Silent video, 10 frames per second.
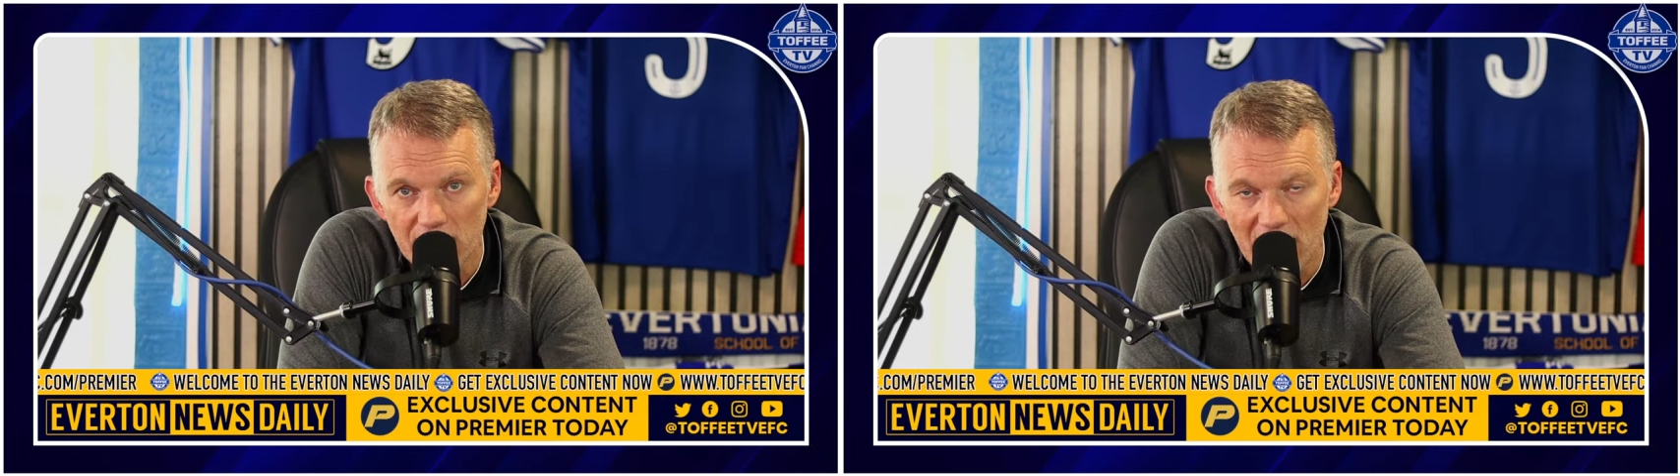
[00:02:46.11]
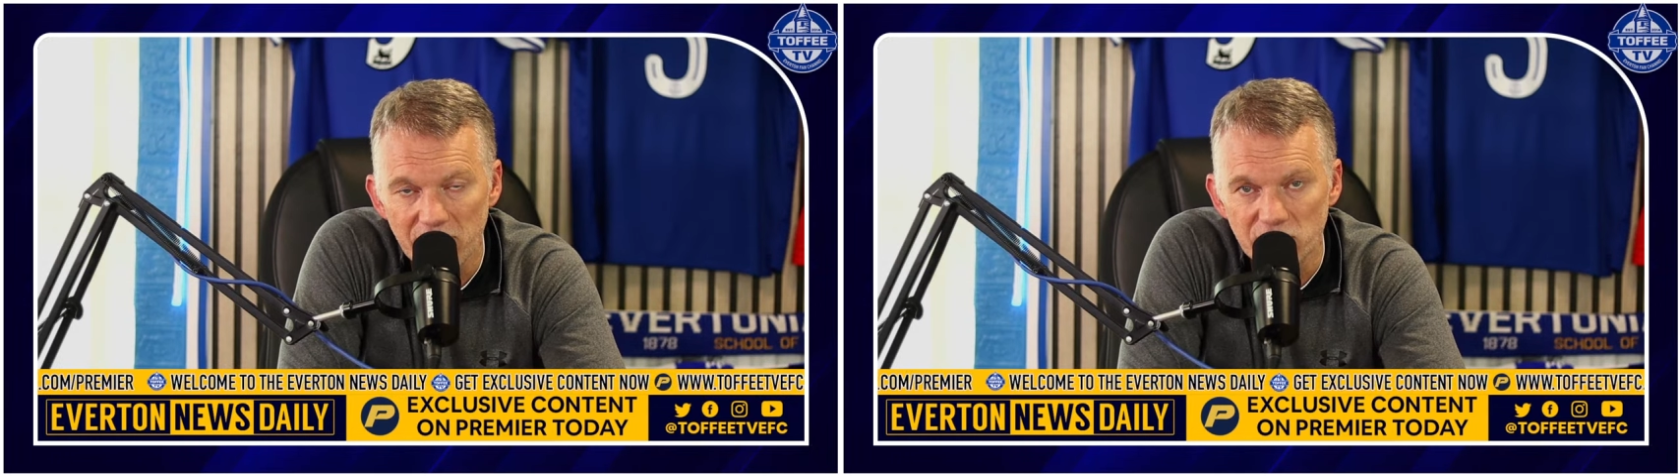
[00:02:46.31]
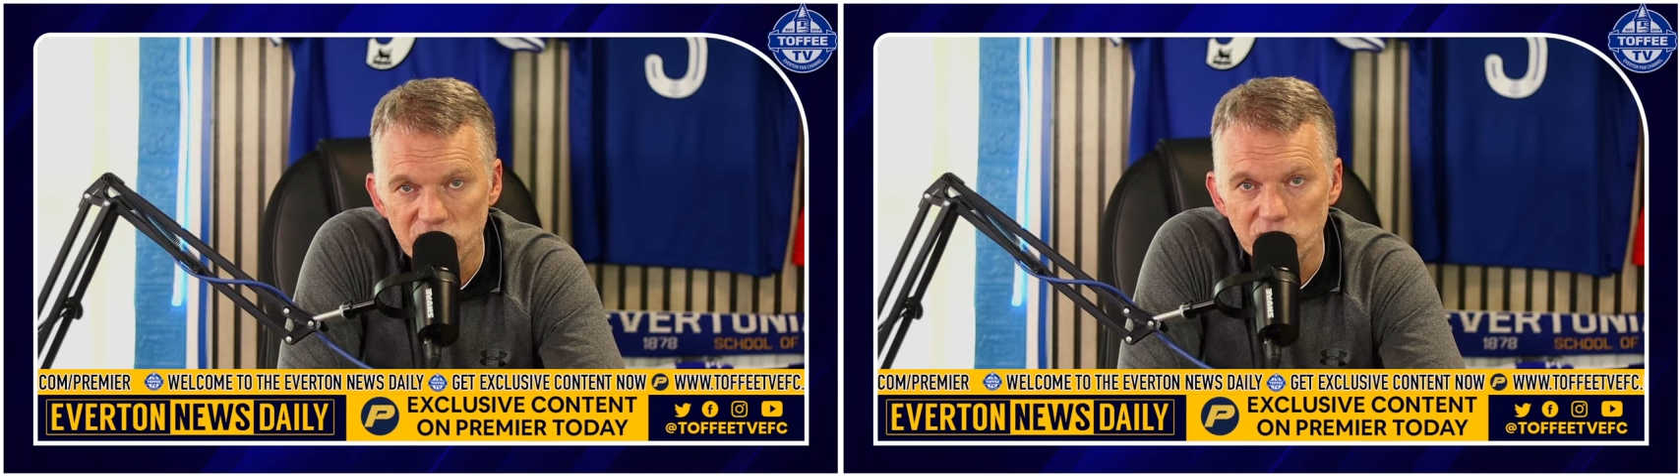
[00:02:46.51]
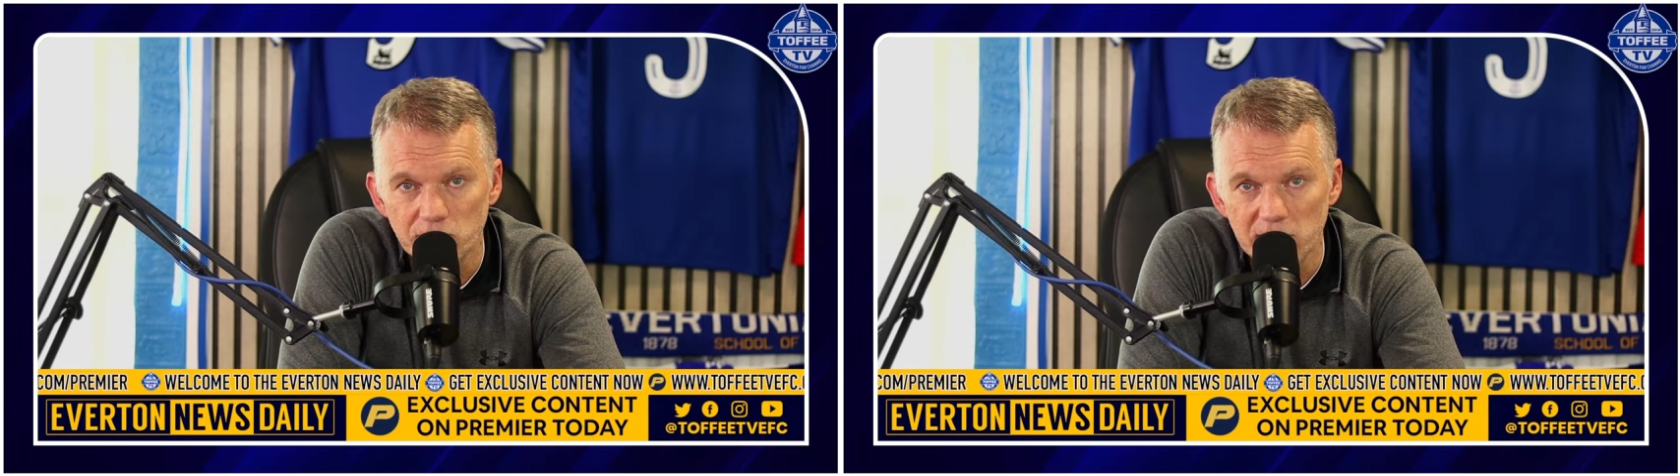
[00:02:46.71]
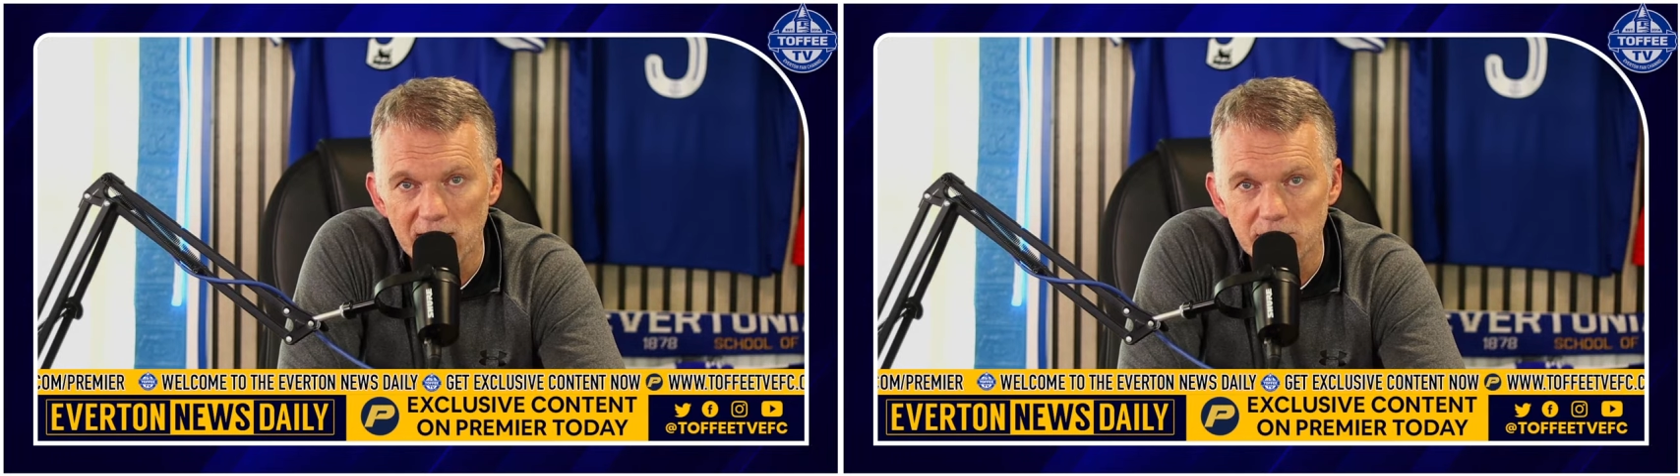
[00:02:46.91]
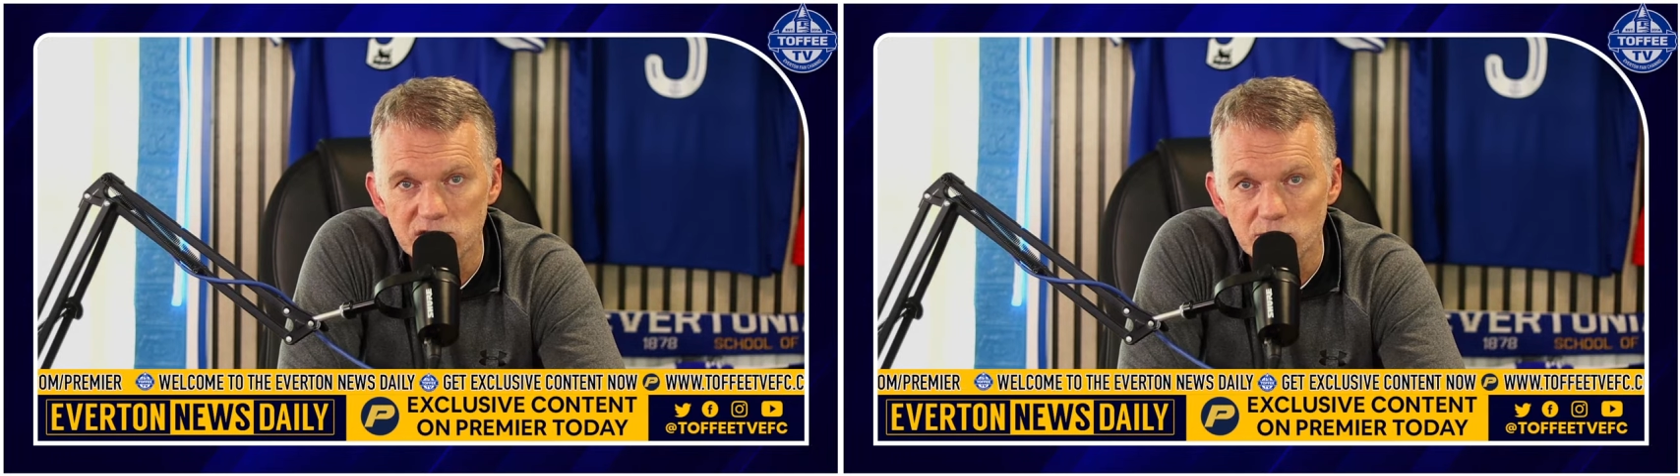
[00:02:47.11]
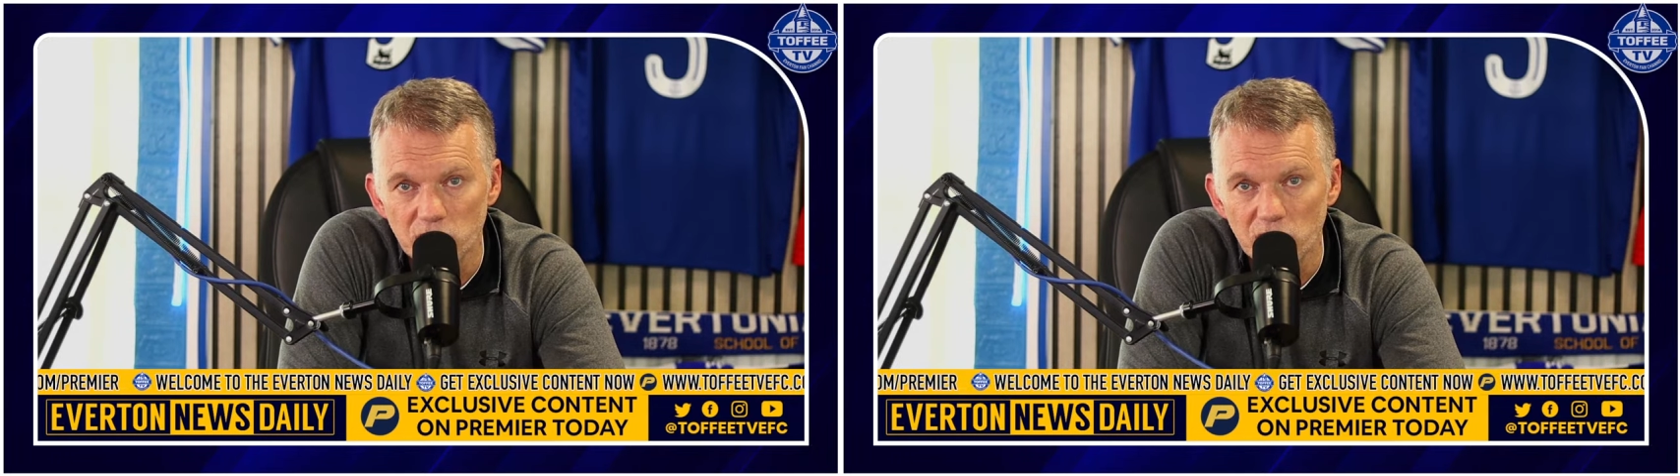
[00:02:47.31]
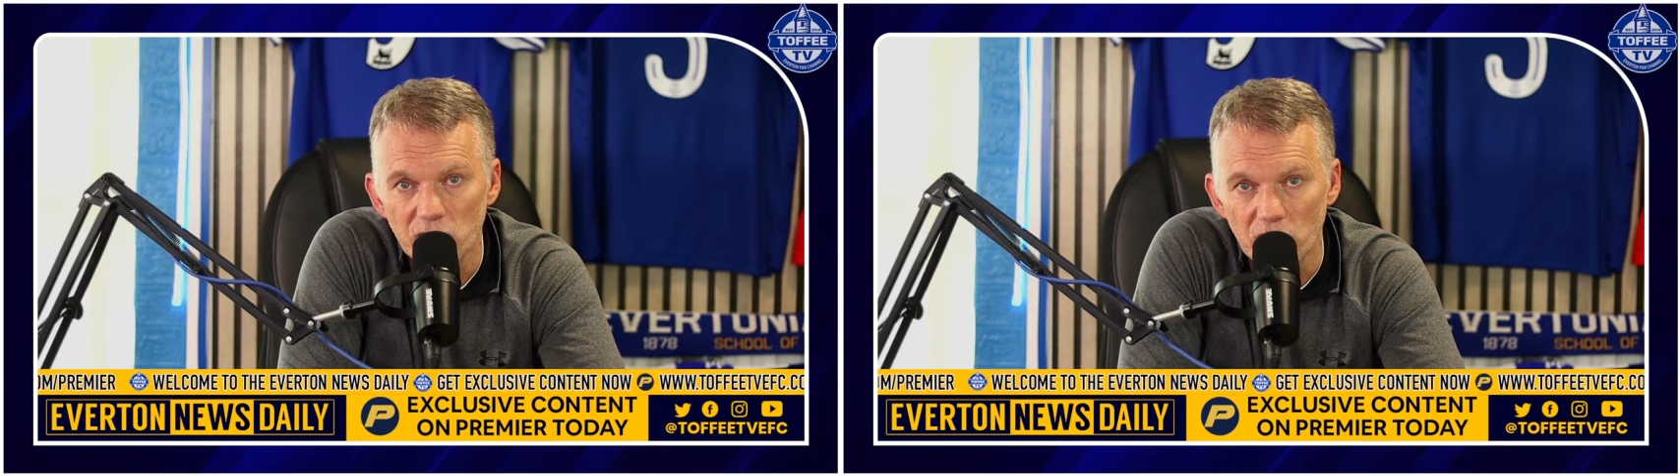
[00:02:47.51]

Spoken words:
Everton should be able to move